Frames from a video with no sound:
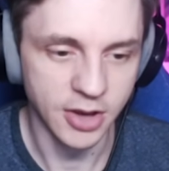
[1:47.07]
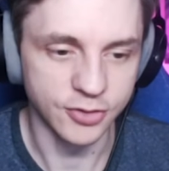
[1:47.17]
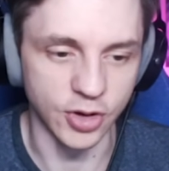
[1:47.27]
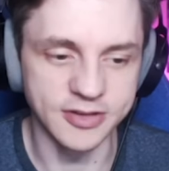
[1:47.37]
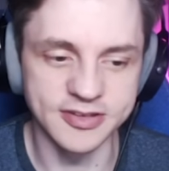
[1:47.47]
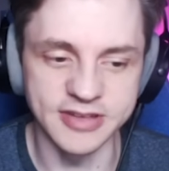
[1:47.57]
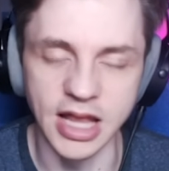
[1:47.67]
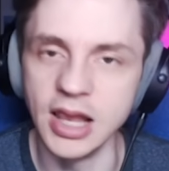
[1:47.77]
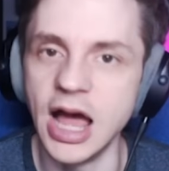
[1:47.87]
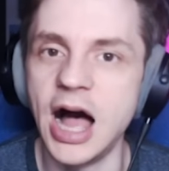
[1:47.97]
So it's
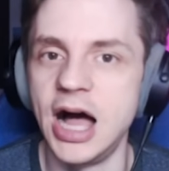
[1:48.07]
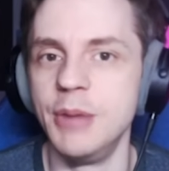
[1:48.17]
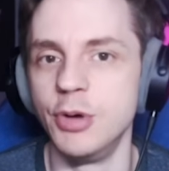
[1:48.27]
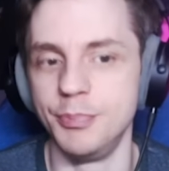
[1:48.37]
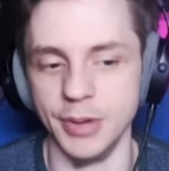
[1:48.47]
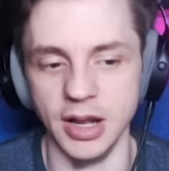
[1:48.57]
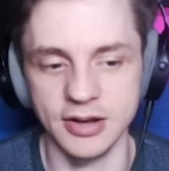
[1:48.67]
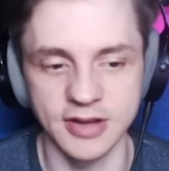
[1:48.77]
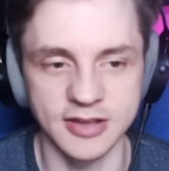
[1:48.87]
still a hybrid build.